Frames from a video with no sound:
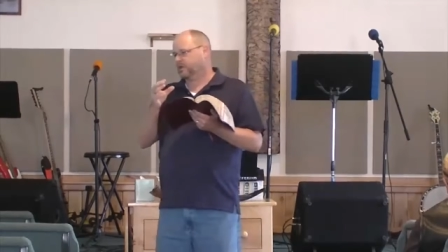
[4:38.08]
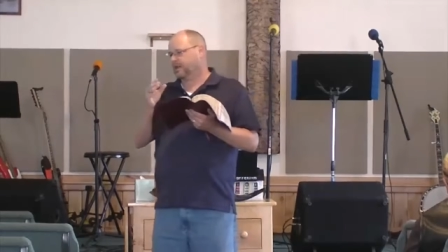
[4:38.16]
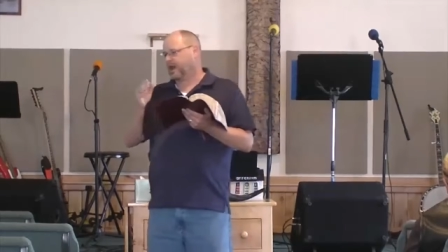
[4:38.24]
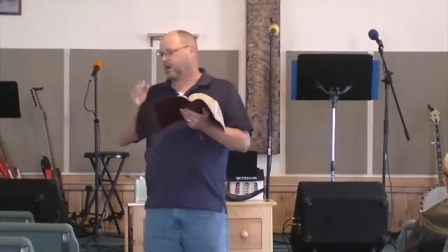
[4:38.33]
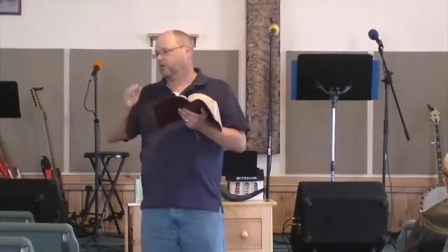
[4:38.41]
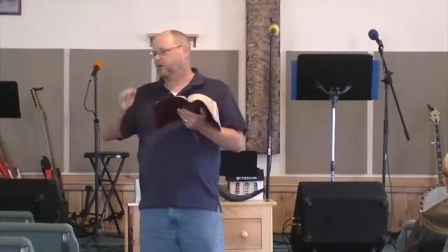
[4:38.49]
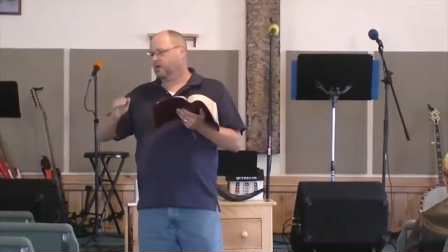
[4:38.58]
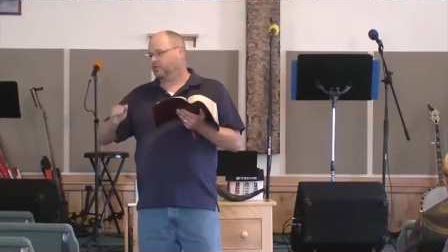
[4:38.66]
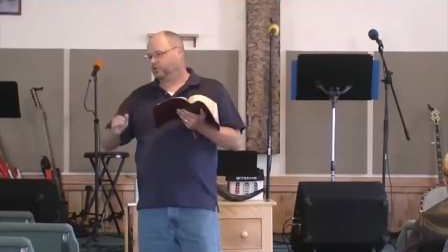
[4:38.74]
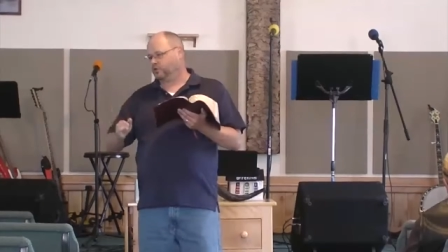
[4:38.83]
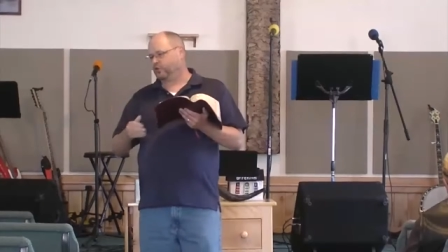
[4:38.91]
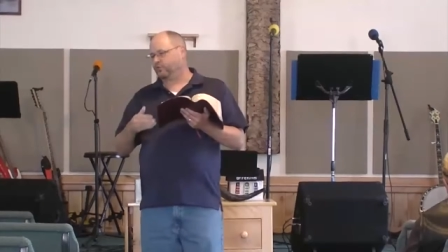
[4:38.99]
Now,
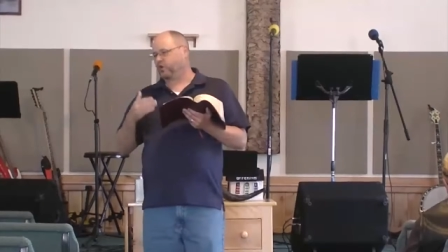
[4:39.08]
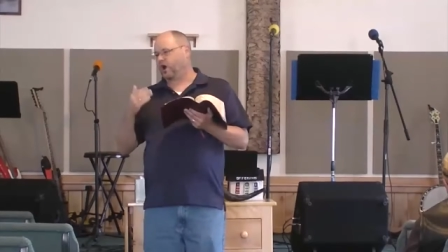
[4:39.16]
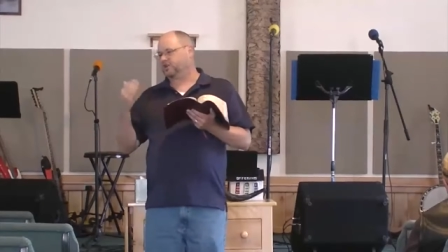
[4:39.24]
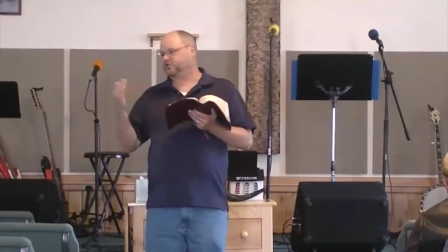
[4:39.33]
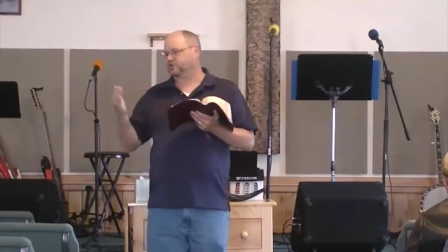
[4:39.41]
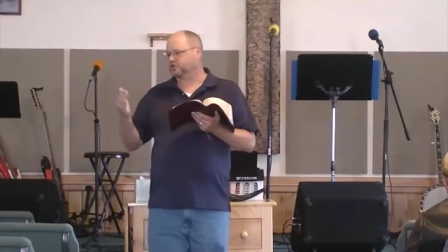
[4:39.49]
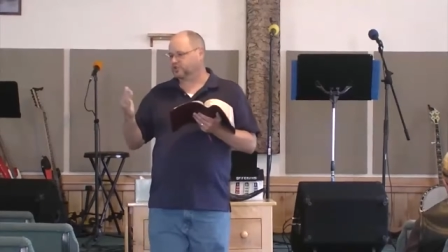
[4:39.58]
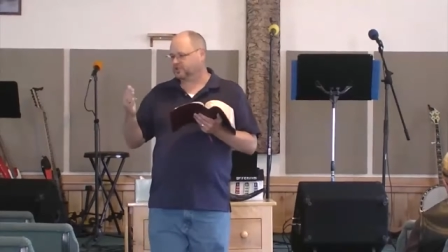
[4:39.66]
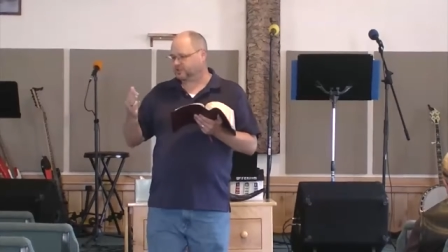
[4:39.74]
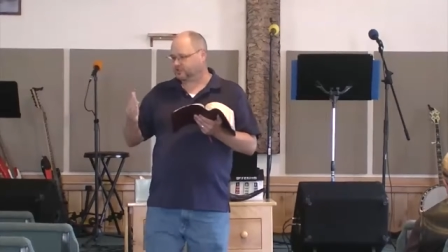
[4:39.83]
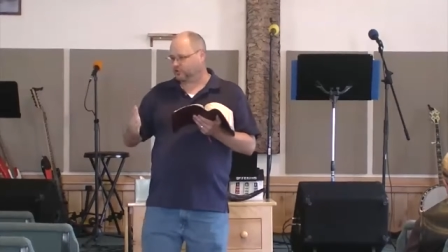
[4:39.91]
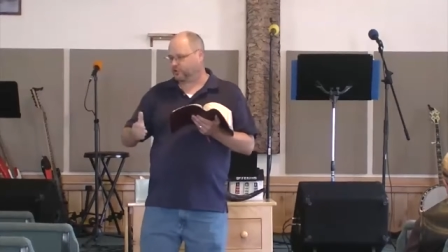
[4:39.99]
through the process,
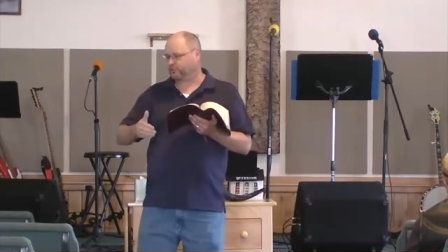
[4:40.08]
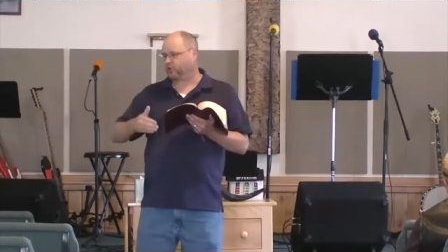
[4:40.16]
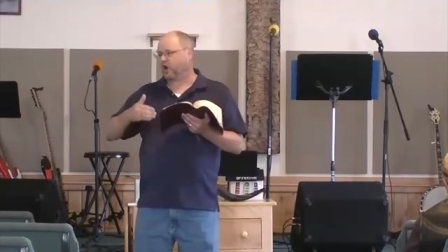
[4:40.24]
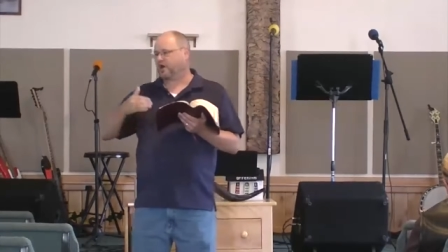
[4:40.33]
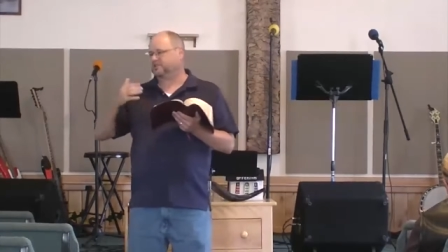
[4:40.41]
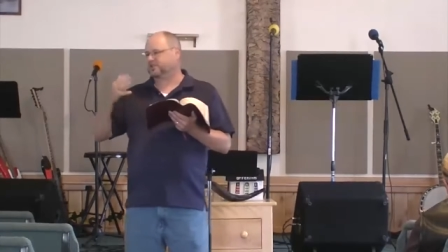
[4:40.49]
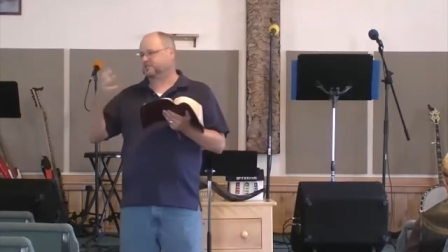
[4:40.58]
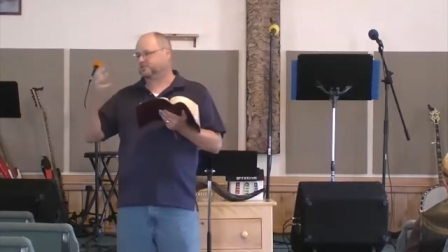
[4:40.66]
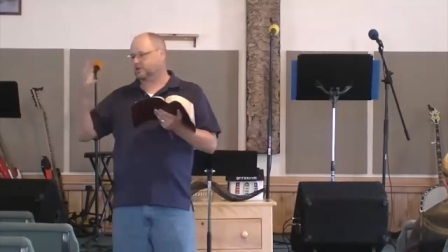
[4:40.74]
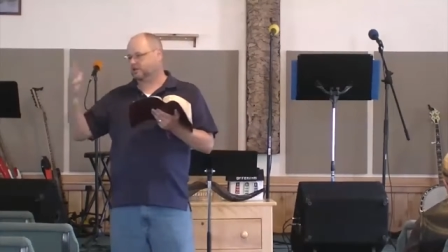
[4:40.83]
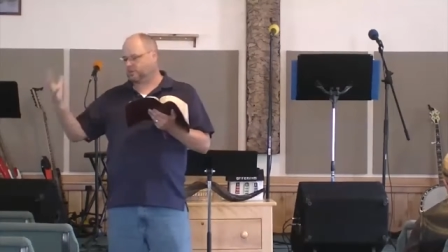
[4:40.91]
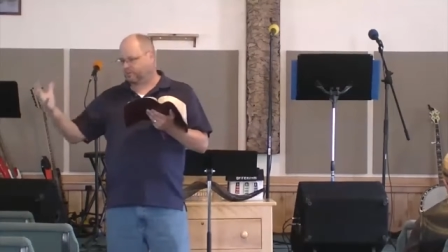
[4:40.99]
just as through the process the,